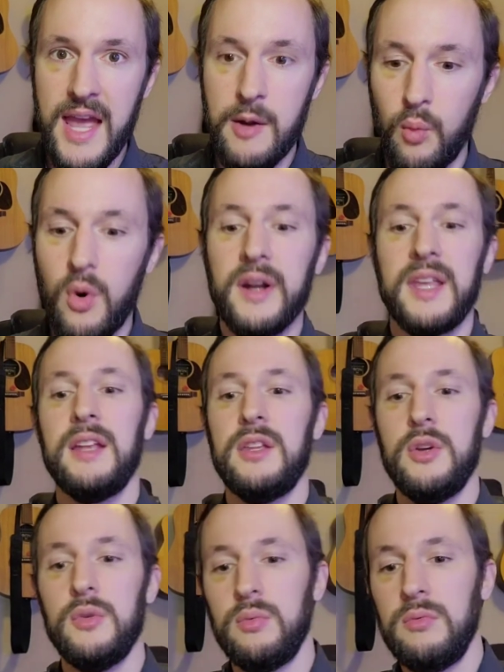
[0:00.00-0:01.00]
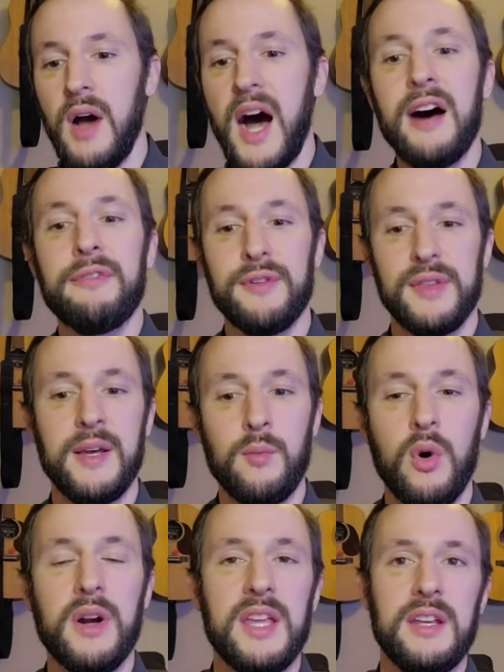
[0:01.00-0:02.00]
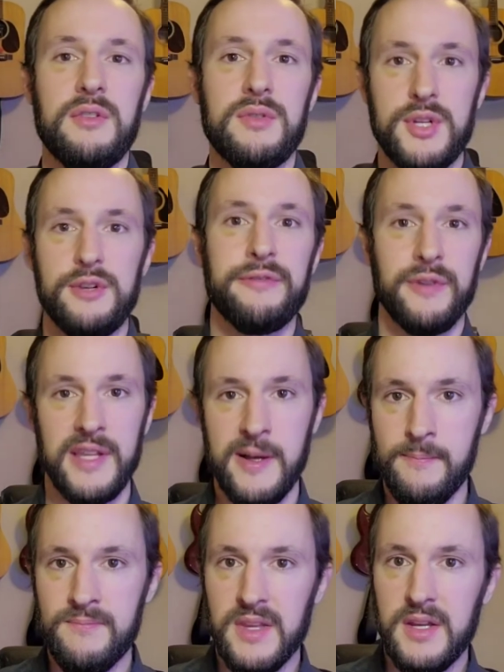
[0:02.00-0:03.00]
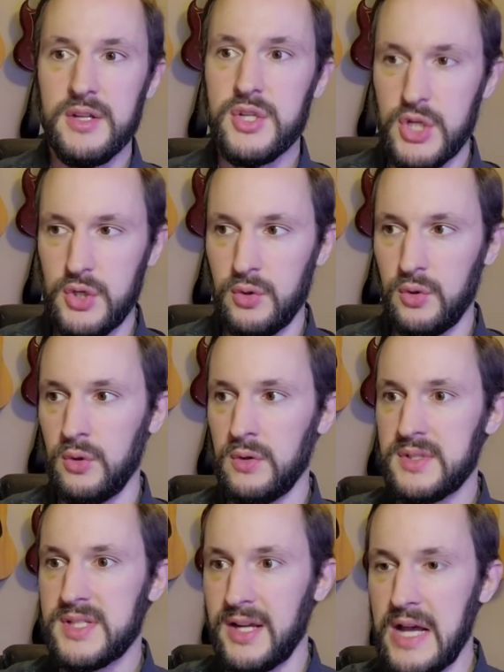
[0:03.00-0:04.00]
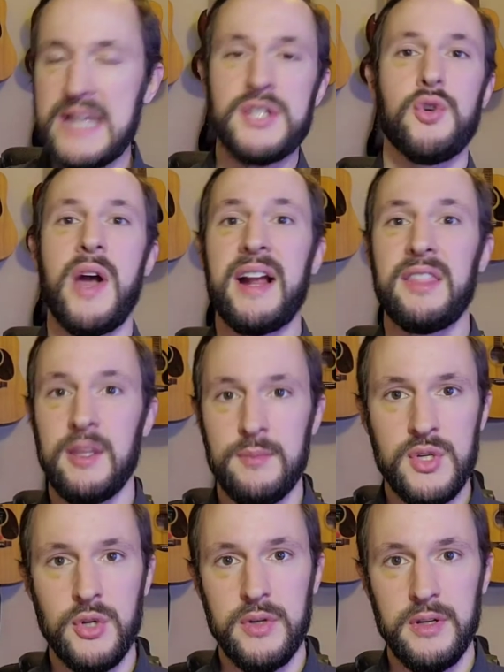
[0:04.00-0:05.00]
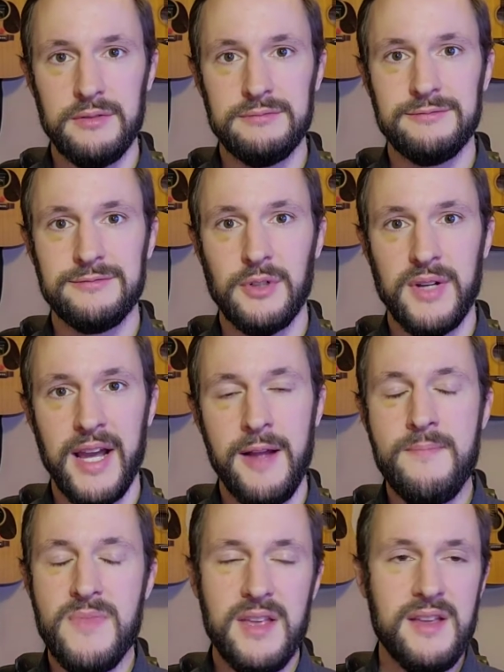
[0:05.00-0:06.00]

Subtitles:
and what can you offer them, what can you do for them to attract them to you. Okay.